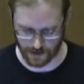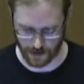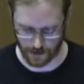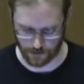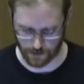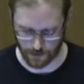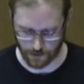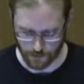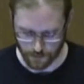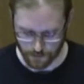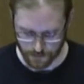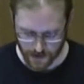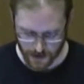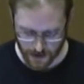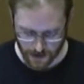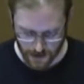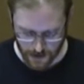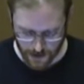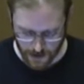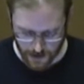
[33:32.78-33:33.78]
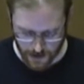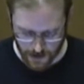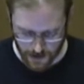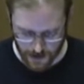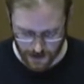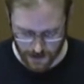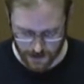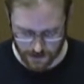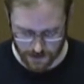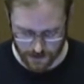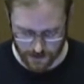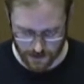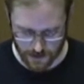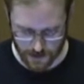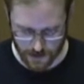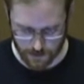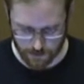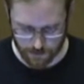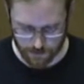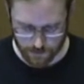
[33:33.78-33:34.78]
level. And
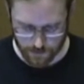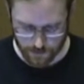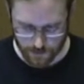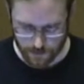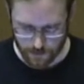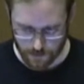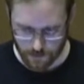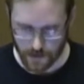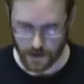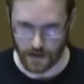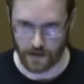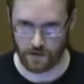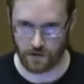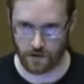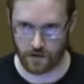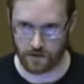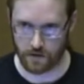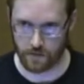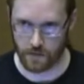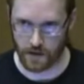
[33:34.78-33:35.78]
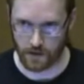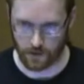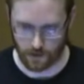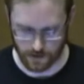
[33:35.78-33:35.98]
in GStreamer,